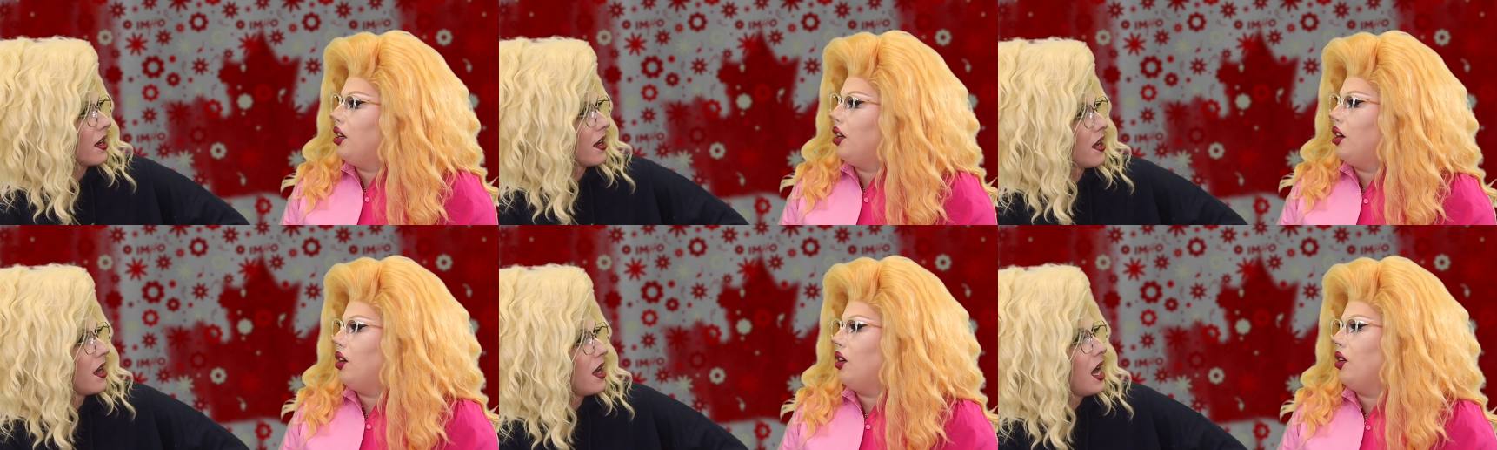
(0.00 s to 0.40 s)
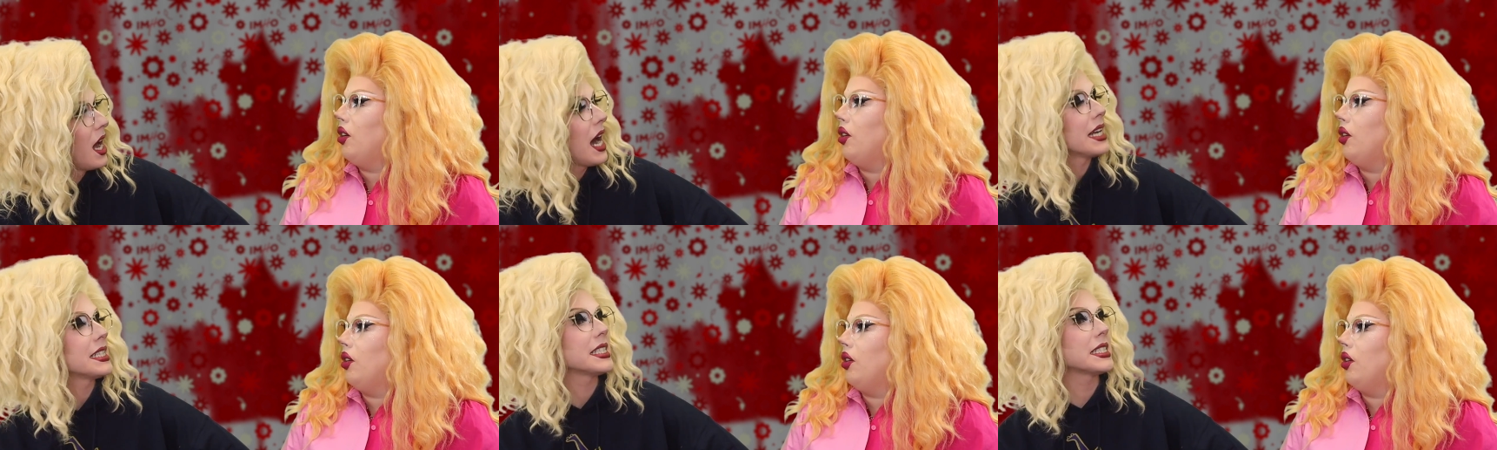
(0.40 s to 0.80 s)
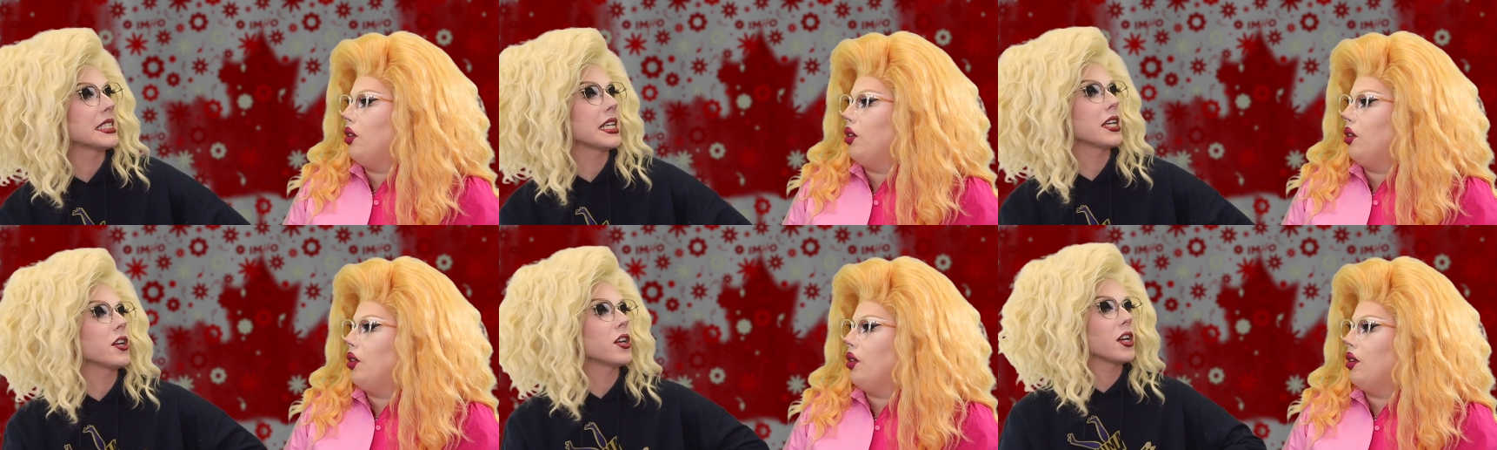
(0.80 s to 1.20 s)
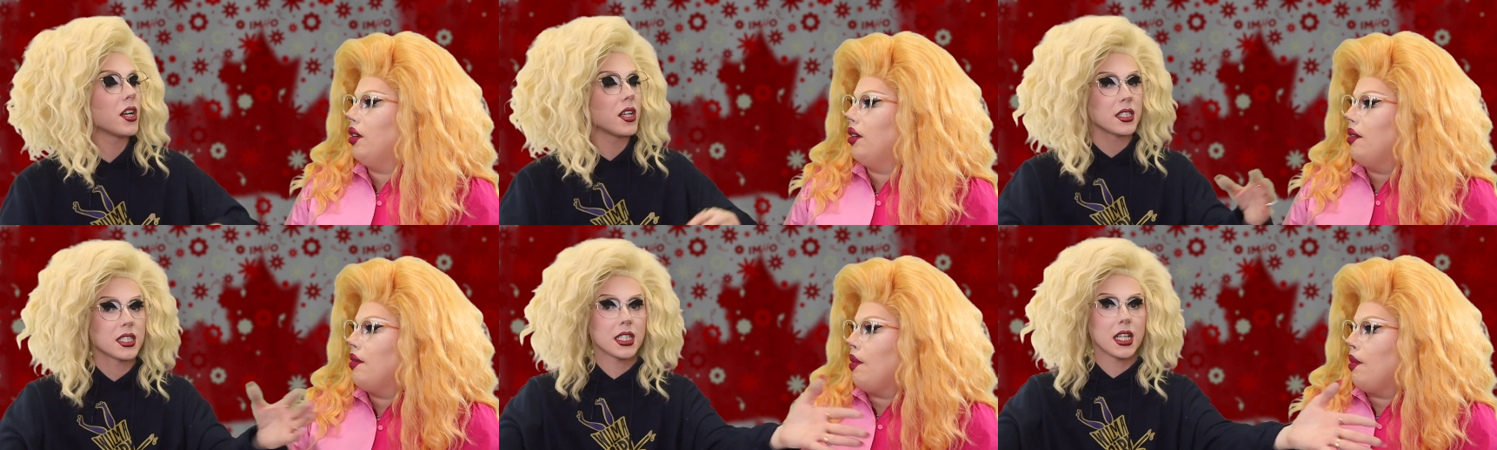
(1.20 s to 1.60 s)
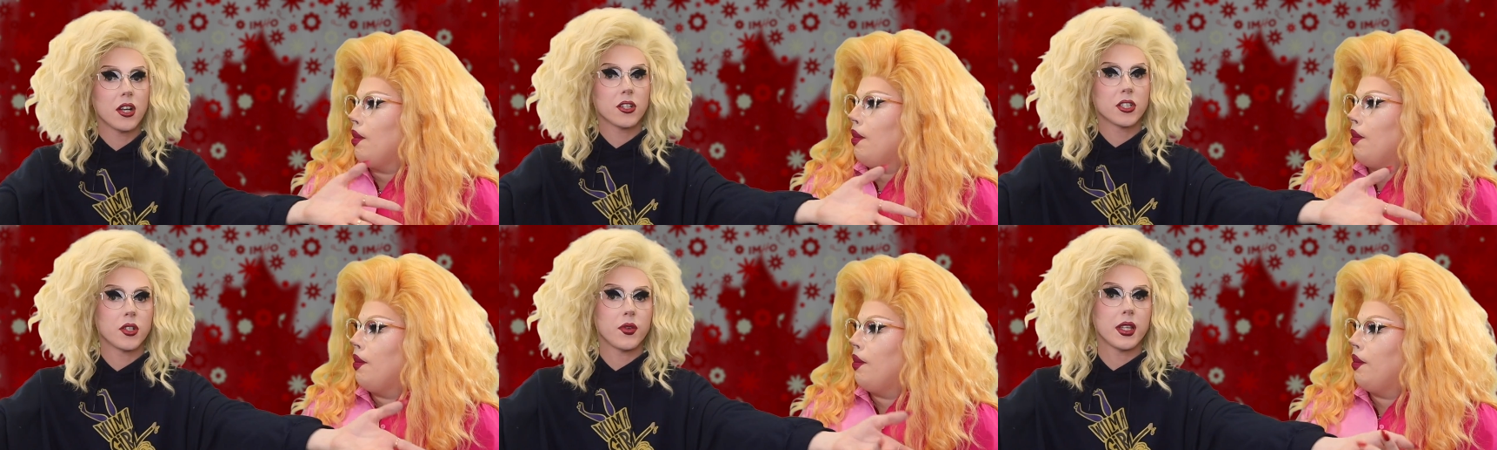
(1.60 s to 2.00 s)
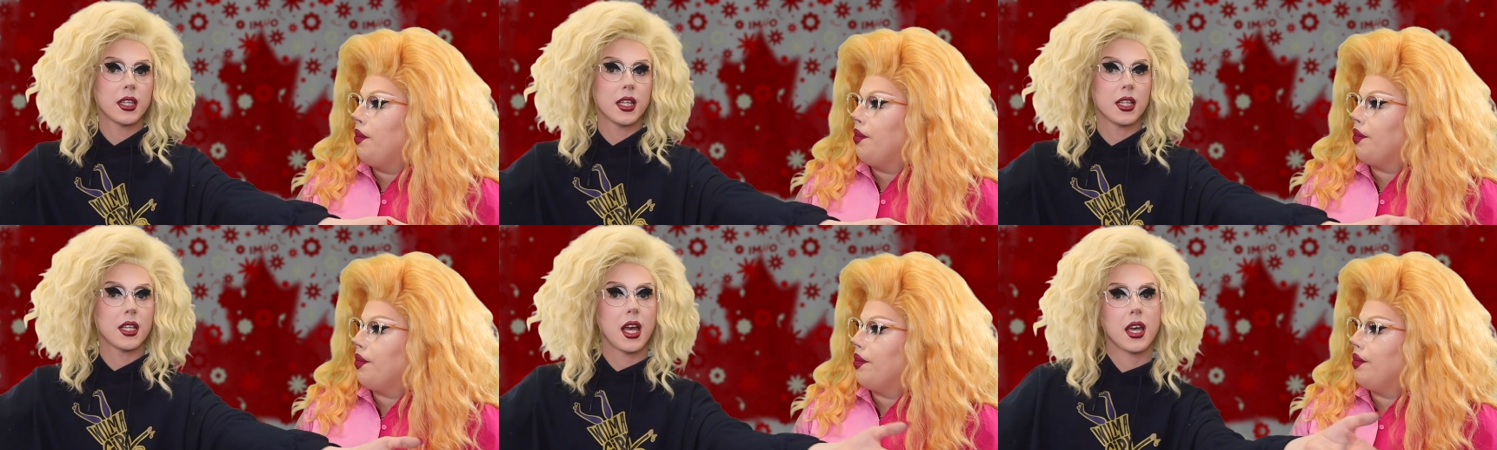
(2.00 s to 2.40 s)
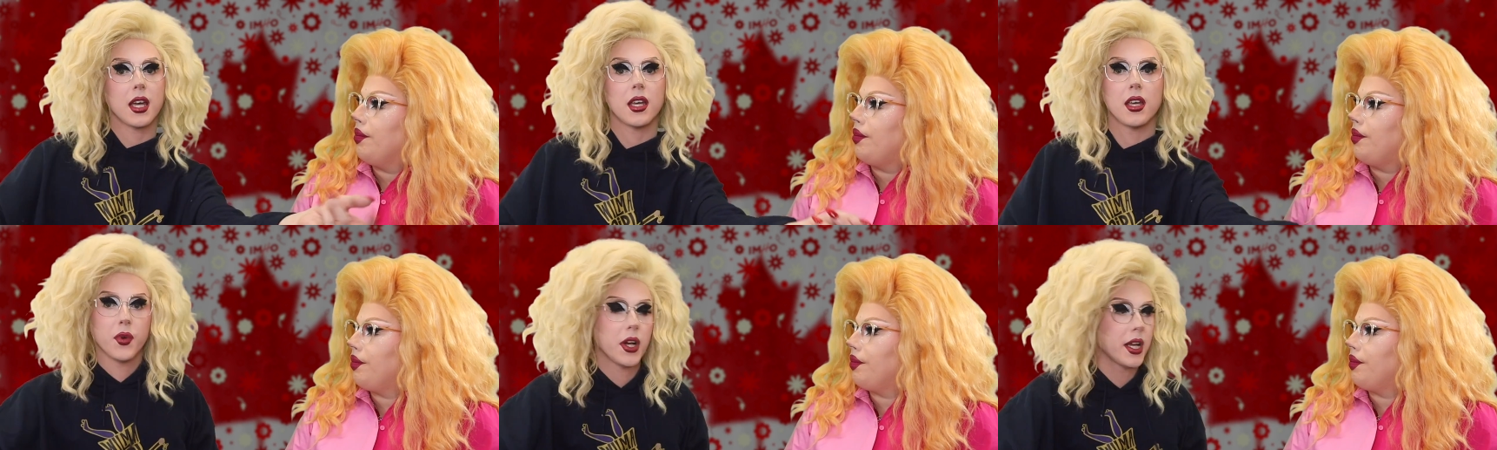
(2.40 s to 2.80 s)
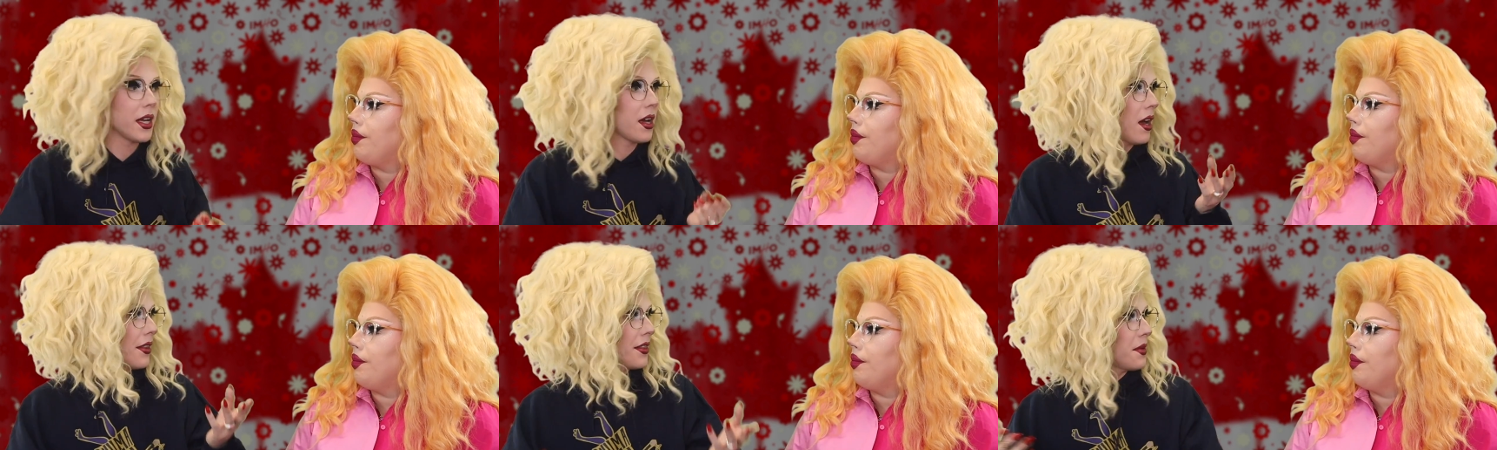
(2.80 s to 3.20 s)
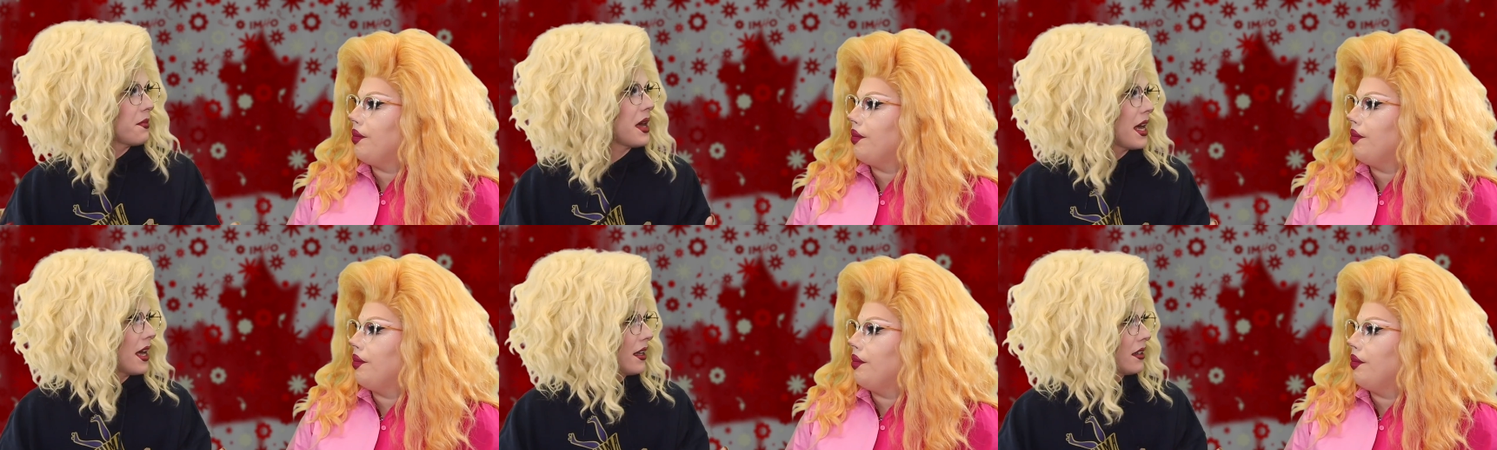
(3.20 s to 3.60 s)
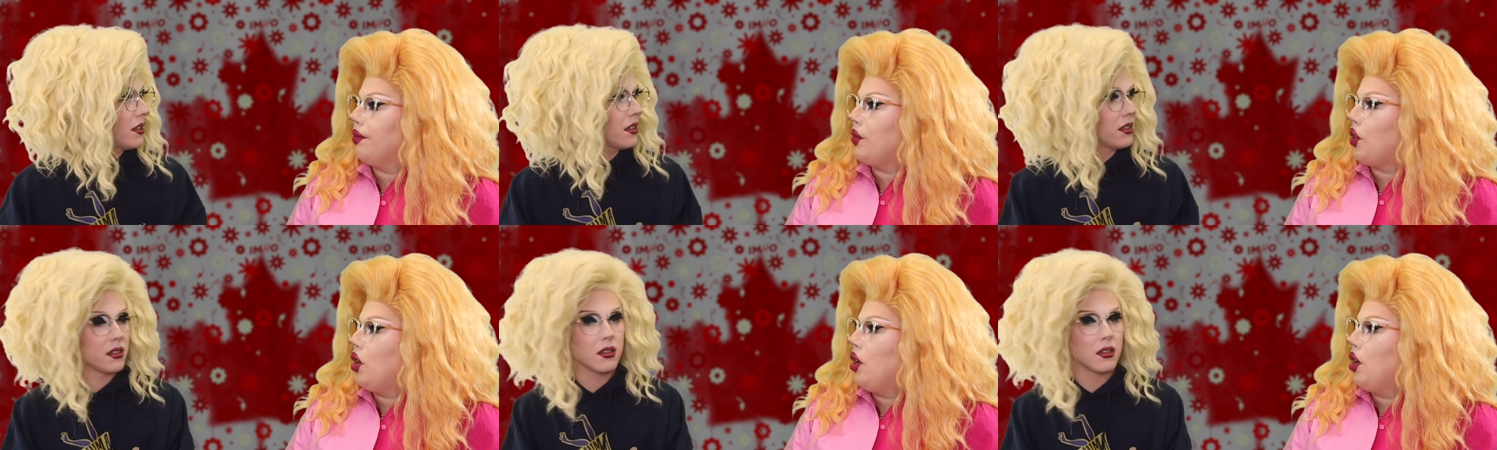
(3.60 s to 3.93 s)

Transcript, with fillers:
Speaker 1: Oh. I did sing her, see her doing the like "Bring On the Men."